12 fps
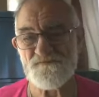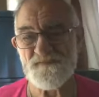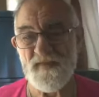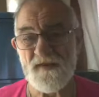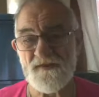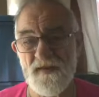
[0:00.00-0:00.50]

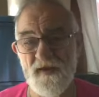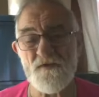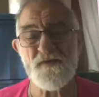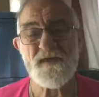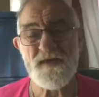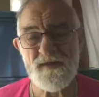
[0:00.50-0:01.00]
And now
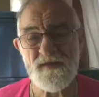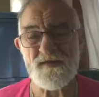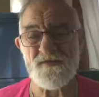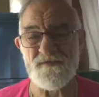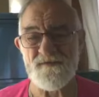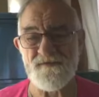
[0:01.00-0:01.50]
we're
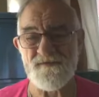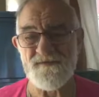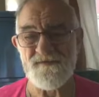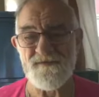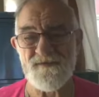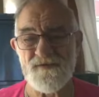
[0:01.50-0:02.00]
here.
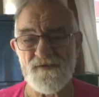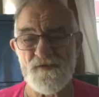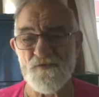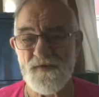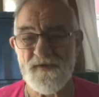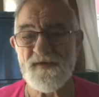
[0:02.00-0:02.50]

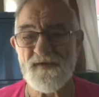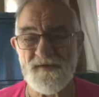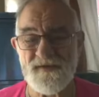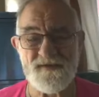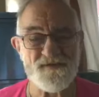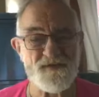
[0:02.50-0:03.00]
We're
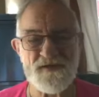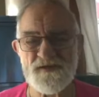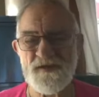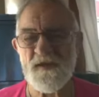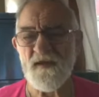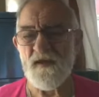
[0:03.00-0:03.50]
here at this
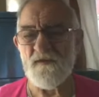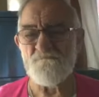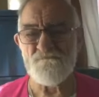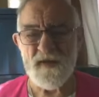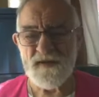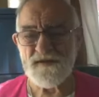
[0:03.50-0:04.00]

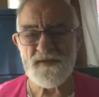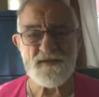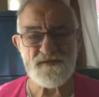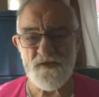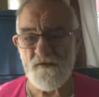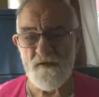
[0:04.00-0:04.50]

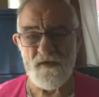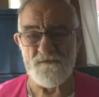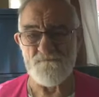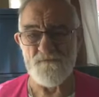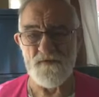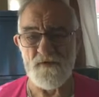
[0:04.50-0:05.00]
amazing time